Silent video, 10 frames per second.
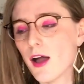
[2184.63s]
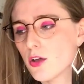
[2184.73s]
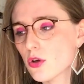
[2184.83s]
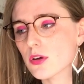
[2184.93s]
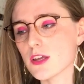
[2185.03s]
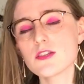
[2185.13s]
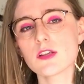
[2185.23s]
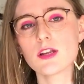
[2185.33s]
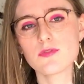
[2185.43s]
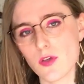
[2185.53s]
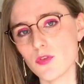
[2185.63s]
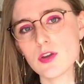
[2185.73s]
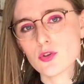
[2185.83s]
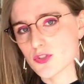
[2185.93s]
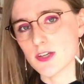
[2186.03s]
I got easily 50
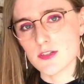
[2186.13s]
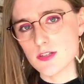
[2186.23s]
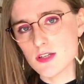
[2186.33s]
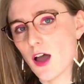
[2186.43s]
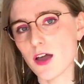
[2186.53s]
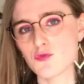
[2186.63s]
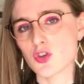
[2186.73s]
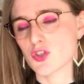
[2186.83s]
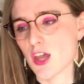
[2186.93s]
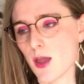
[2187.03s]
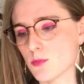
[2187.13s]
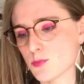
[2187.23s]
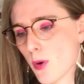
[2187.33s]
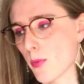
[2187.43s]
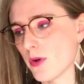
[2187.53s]
or 60, I've just kept
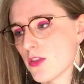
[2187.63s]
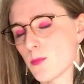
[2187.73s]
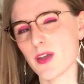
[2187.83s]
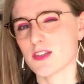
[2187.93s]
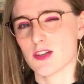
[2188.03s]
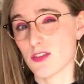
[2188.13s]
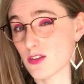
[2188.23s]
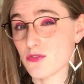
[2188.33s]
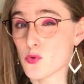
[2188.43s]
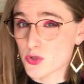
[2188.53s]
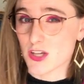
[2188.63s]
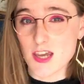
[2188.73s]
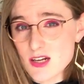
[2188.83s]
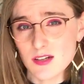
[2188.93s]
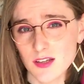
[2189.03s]
probably the best, I think
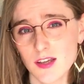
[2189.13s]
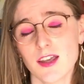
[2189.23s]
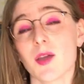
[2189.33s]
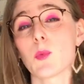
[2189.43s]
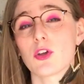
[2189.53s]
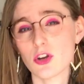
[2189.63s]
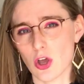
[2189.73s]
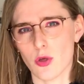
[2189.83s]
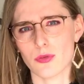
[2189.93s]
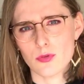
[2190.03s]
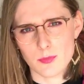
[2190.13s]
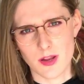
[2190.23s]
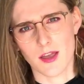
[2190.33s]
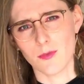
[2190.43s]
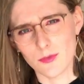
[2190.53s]
14, and we're gonna go through them now.